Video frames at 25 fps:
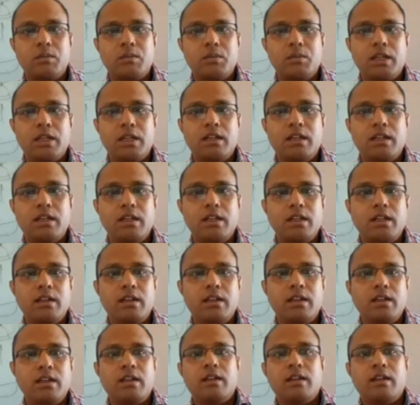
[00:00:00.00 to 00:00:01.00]

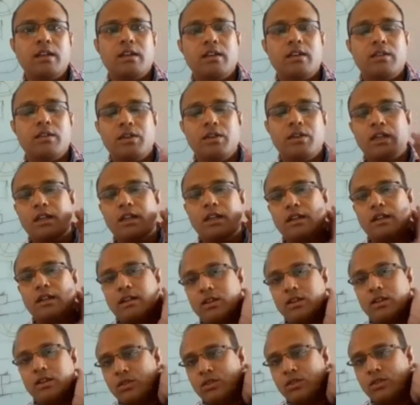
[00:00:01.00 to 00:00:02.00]
Similarly,
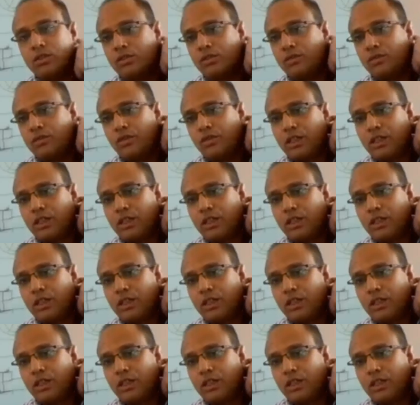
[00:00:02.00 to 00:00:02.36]
will used